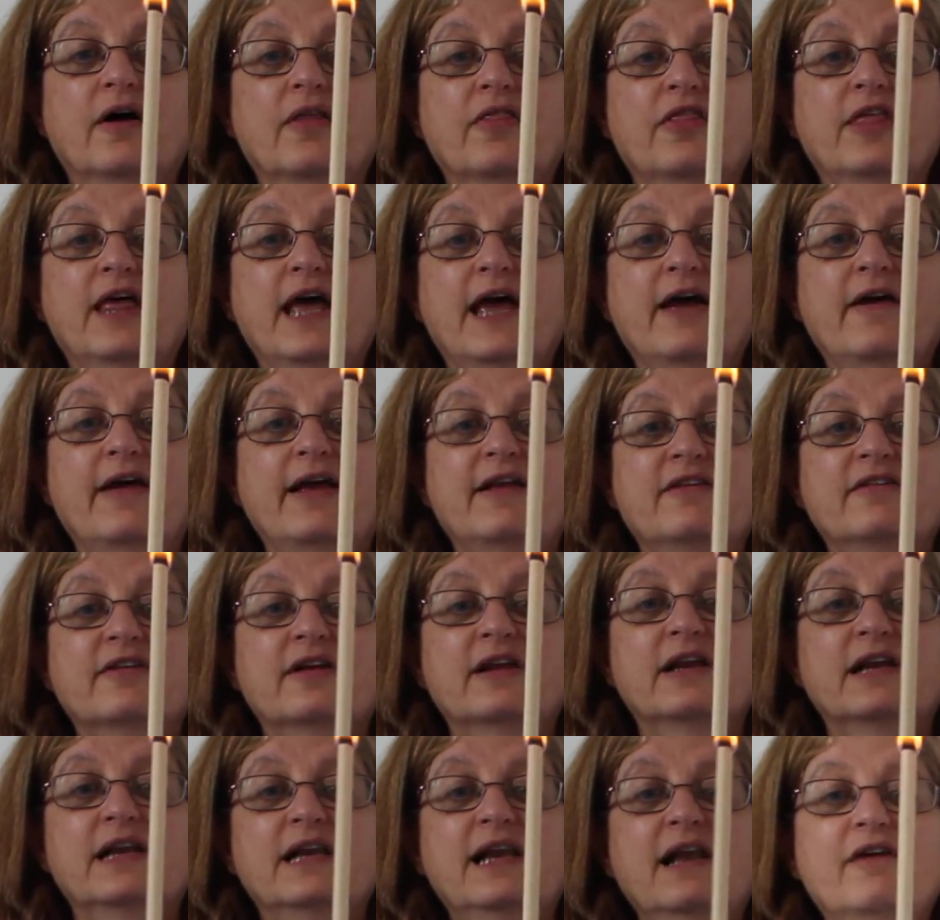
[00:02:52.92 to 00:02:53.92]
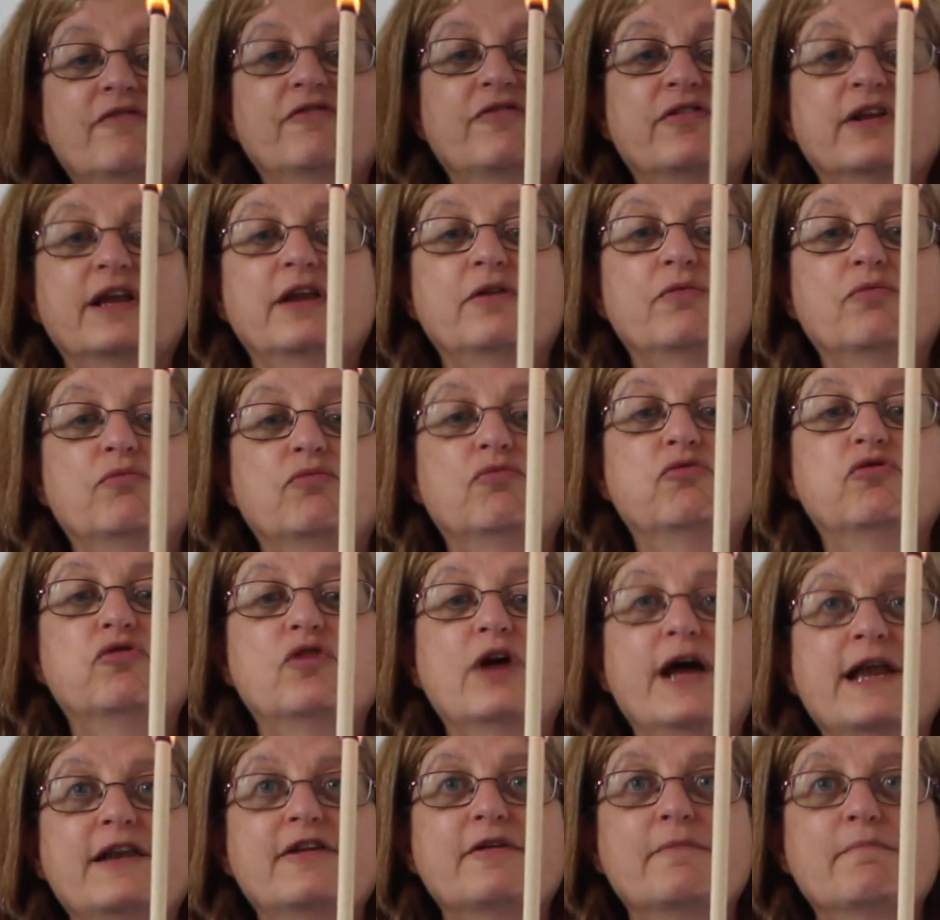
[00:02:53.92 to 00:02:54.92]
there is a lovely
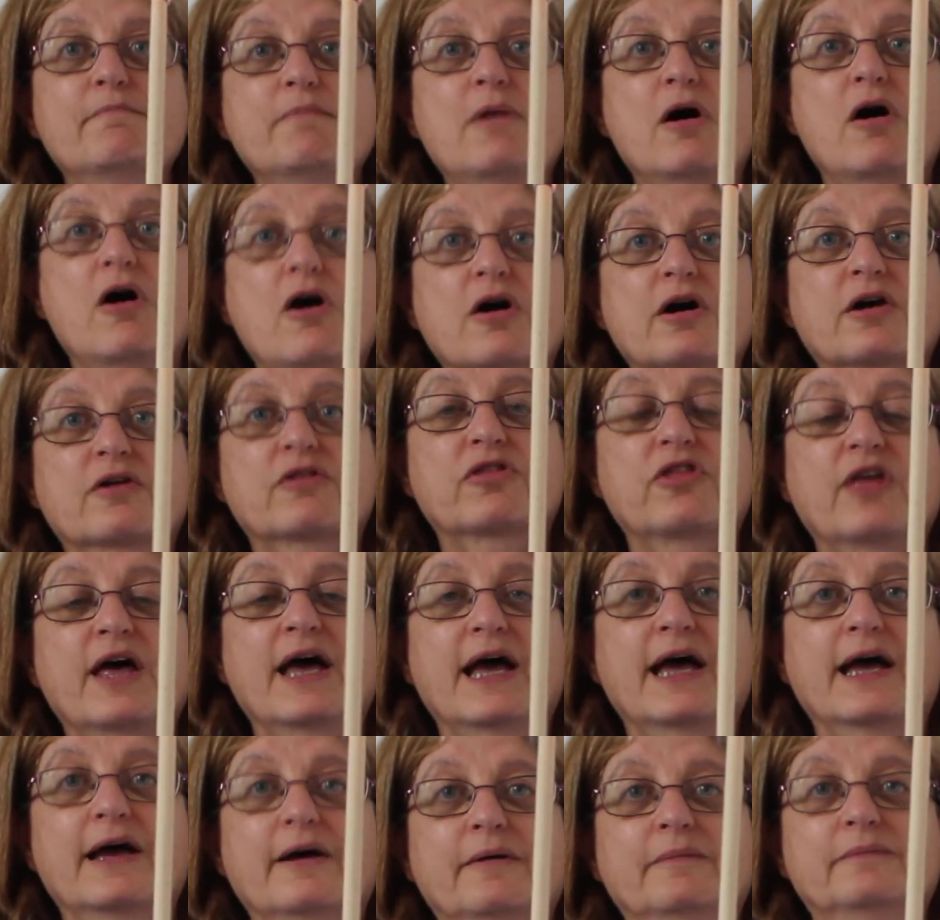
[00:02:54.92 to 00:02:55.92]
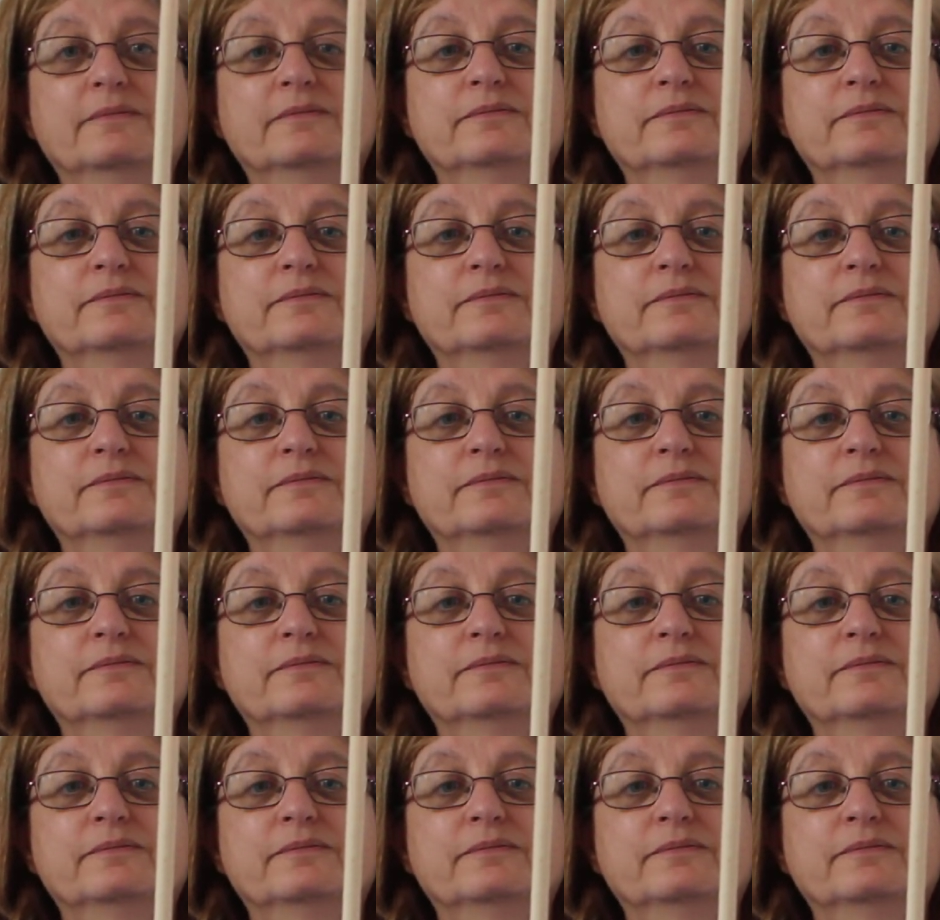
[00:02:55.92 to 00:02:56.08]
red mark there.